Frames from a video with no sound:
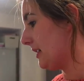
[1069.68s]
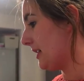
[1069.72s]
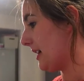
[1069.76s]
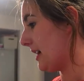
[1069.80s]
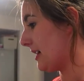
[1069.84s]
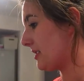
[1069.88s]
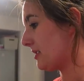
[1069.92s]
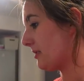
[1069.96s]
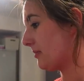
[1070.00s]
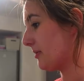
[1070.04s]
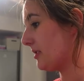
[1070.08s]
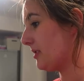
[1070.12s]

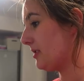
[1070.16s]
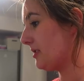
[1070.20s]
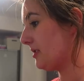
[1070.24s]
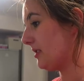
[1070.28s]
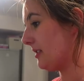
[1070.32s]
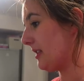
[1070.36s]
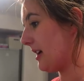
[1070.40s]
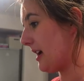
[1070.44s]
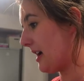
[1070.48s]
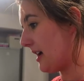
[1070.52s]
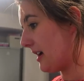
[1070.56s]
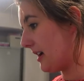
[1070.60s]
Yes, I'm gonna
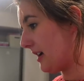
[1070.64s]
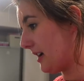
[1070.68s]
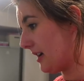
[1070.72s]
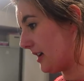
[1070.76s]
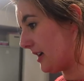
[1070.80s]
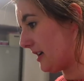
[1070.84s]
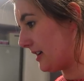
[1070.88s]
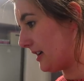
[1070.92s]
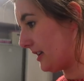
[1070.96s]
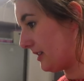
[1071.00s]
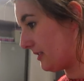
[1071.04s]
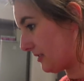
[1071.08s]
do
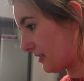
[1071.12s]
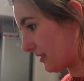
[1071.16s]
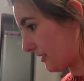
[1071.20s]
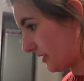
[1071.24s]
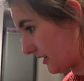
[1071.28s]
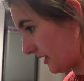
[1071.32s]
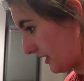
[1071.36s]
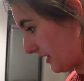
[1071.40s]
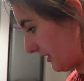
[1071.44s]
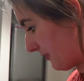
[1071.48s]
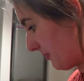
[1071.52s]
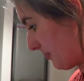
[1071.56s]
that. Neil's
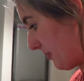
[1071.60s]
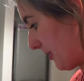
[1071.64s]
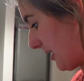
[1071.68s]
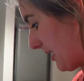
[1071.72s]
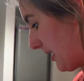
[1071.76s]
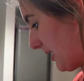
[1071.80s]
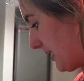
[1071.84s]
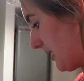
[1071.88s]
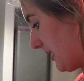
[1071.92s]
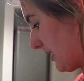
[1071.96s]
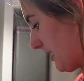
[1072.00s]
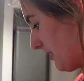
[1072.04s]
gonna give
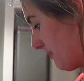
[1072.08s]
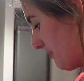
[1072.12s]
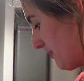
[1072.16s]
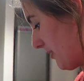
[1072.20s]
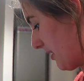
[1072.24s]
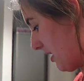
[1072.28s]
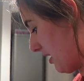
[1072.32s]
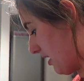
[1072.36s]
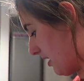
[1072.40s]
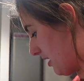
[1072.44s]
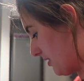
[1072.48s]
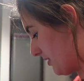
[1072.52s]
Pete a
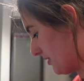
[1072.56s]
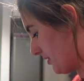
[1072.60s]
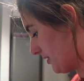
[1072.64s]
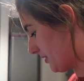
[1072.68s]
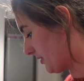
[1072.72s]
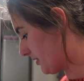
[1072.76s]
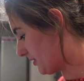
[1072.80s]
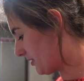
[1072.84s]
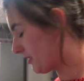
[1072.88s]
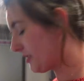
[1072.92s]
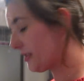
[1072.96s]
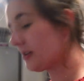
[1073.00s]
bath
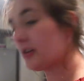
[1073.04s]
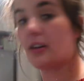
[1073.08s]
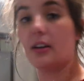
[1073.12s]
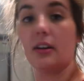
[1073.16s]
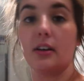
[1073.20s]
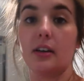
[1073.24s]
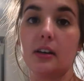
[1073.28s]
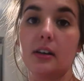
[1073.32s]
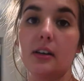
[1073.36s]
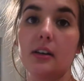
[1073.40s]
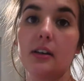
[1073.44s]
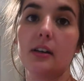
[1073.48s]

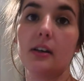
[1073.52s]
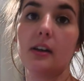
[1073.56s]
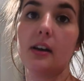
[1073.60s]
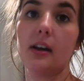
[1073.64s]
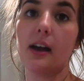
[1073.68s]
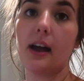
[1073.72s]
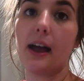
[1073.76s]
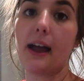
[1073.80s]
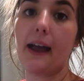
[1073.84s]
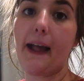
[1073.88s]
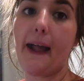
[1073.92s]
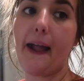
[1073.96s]

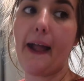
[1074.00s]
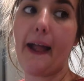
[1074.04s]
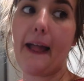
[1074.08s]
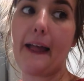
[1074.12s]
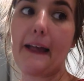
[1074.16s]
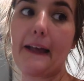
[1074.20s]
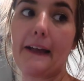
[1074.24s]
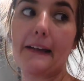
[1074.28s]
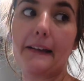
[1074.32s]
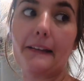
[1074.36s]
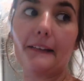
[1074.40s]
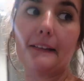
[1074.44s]

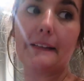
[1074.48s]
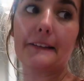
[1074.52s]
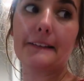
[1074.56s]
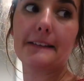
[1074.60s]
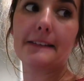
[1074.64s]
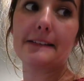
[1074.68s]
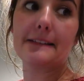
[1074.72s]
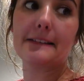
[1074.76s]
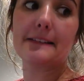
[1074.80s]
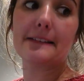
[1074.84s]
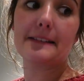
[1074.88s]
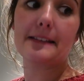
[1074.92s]

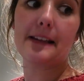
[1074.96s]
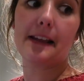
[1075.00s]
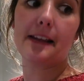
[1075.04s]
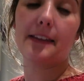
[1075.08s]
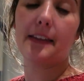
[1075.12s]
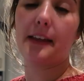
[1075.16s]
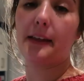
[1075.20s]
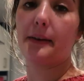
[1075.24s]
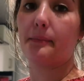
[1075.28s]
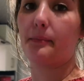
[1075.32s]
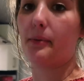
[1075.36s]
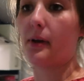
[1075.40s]
and
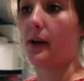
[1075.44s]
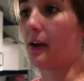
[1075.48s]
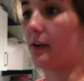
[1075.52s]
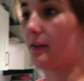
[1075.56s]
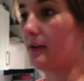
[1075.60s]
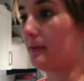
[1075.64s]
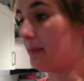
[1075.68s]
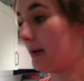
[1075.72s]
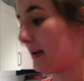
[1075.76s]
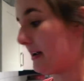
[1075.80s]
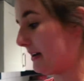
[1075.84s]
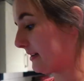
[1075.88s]
then put
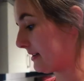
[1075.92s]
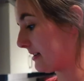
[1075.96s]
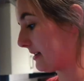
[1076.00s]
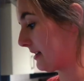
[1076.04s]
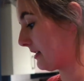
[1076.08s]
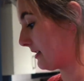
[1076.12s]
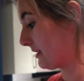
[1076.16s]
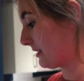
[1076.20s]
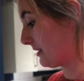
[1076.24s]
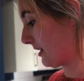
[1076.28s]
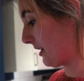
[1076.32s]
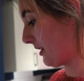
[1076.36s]
her in bed.
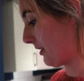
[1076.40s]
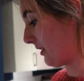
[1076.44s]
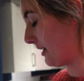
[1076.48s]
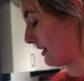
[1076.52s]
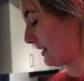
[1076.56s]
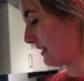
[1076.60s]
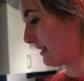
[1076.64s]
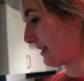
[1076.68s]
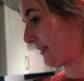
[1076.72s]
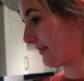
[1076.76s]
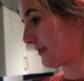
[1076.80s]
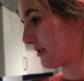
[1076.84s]
So
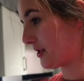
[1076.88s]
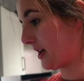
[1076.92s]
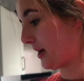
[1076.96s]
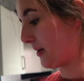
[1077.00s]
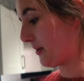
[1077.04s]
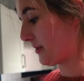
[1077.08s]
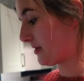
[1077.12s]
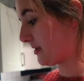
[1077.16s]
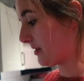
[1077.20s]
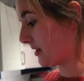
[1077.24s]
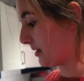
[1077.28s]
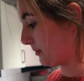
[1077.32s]
I need to have a
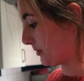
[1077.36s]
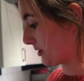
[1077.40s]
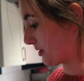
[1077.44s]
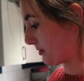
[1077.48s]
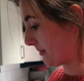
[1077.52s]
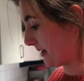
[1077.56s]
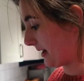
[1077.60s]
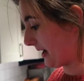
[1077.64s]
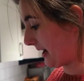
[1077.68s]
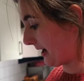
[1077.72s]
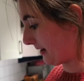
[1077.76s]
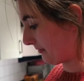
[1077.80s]
shower tonight,
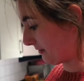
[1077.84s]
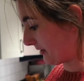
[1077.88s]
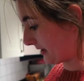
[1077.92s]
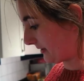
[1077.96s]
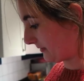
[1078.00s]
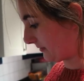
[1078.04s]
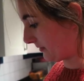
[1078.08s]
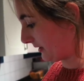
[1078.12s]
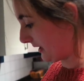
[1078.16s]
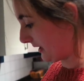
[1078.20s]
wash my hair, ready